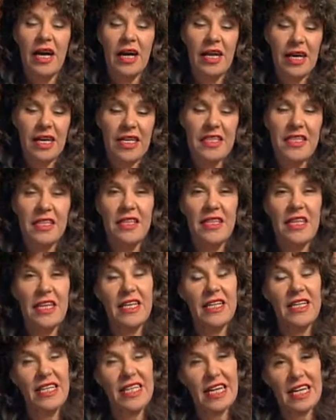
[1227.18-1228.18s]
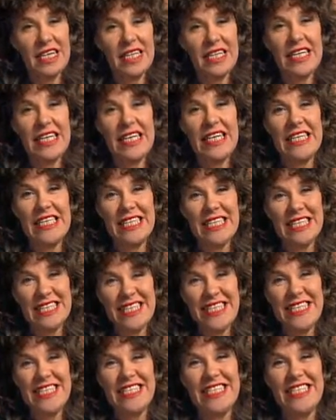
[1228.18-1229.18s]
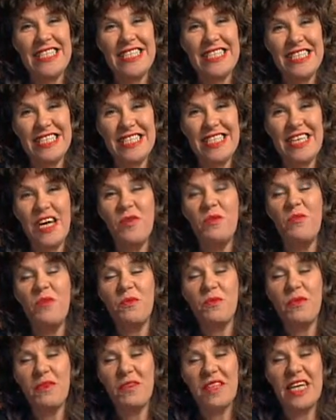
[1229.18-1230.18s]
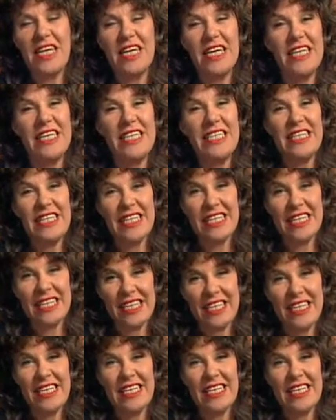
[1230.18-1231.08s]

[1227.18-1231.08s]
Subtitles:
I like to think that, yes. I promote that idea.